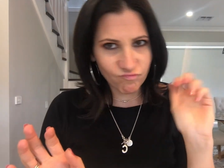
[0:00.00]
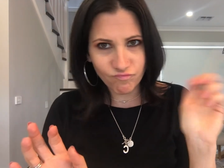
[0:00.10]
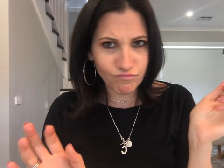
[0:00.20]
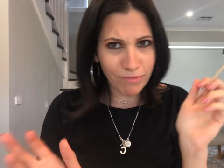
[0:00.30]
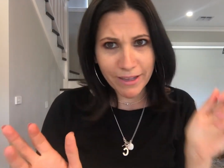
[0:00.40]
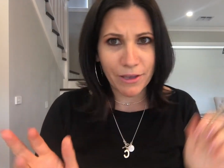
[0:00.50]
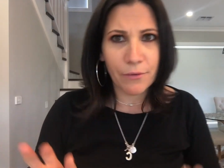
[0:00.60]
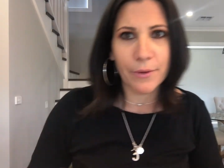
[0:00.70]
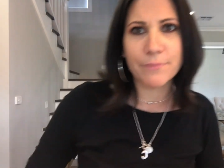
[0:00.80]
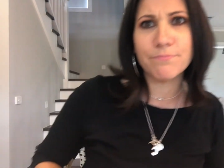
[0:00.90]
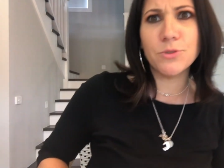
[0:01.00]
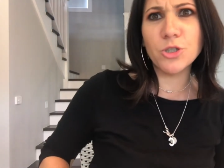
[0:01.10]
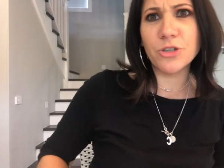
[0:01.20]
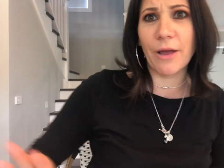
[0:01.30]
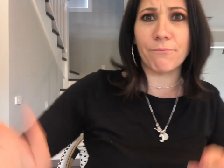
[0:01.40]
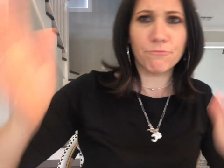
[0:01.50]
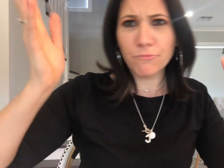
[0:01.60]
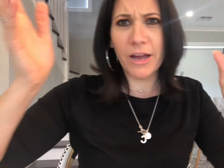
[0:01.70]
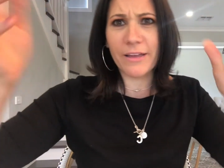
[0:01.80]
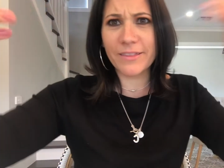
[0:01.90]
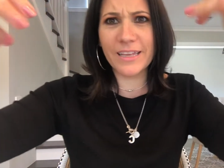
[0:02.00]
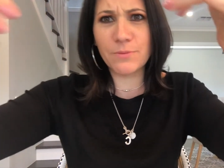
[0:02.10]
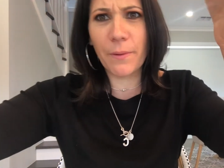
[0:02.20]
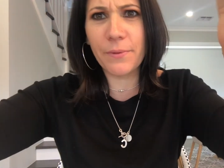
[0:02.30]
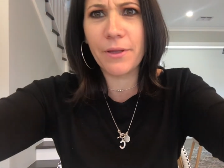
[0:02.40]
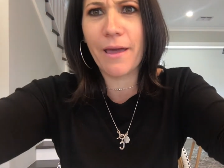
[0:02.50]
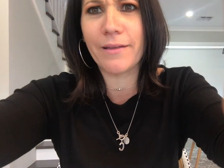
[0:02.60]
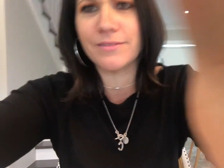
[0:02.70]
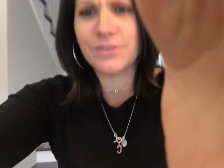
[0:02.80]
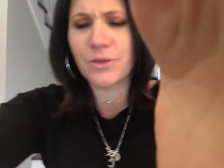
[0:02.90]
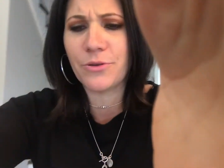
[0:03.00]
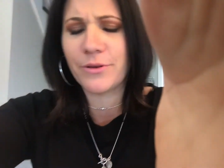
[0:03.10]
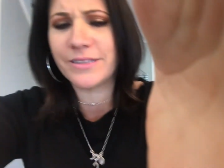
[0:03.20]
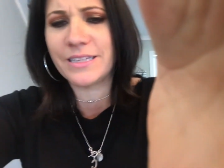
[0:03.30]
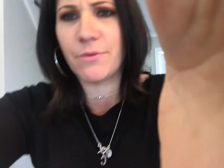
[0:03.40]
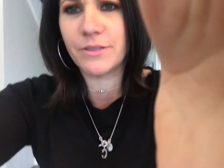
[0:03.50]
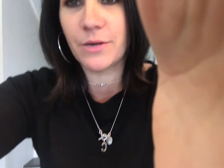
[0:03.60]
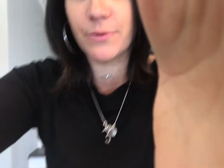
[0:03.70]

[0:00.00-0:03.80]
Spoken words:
manicure. TruShine. Right, let's pop you down so you can see what's going